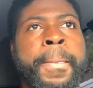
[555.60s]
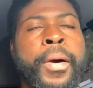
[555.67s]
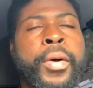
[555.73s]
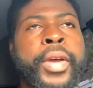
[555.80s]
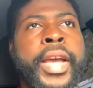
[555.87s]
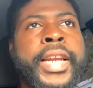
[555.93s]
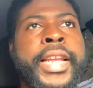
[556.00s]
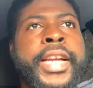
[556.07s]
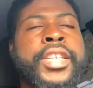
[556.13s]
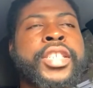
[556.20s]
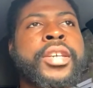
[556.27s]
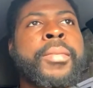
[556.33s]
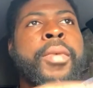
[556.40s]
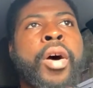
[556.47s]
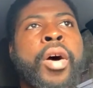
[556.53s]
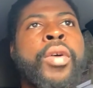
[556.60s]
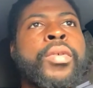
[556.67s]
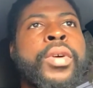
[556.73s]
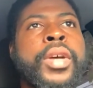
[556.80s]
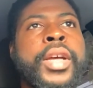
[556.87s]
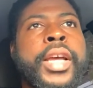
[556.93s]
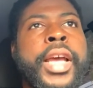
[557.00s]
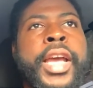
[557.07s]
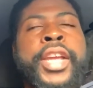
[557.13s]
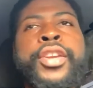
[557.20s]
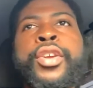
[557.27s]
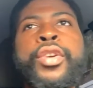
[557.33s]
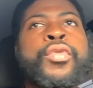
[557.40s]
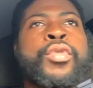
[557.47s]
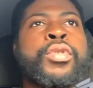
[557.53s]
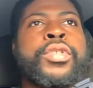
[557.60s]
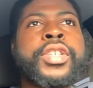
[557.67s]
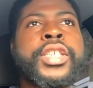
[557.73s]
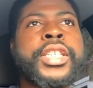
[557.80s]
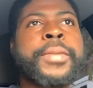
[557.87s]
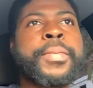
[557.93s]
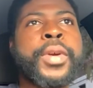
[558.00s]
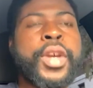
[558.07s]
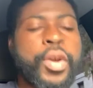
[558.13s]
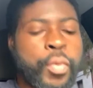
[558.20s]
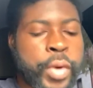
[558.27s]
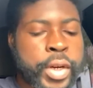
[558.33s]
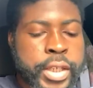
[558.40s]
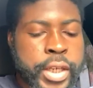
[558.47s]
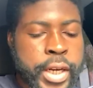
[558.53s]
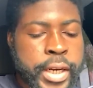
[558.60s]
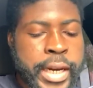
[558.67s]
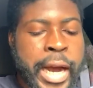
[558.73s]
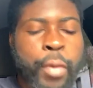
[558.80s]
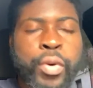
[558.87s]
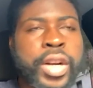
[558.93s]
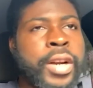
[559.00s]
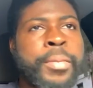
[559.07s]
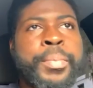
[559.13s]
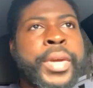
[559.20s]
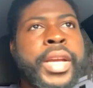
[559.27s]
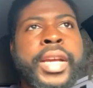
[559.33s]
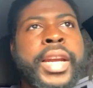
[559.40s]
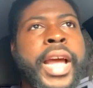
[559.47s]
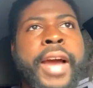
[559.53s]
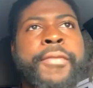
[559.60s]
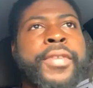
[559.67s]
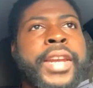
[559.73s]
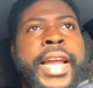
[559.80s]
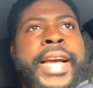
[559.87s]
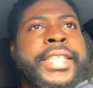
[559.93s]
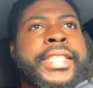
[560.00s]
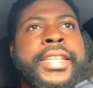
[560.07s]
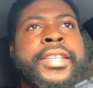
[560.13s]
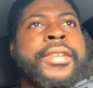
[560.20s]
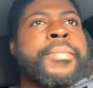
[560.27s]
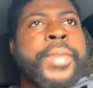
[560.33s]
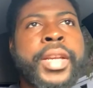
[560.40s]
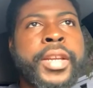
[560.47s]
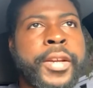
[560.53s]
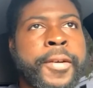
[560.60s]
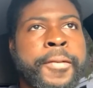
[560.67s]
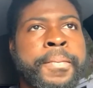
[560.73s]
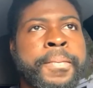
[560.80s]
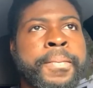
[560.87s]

Okay, there's some halt in your rulership which that wouldn't be an everlasting dominion.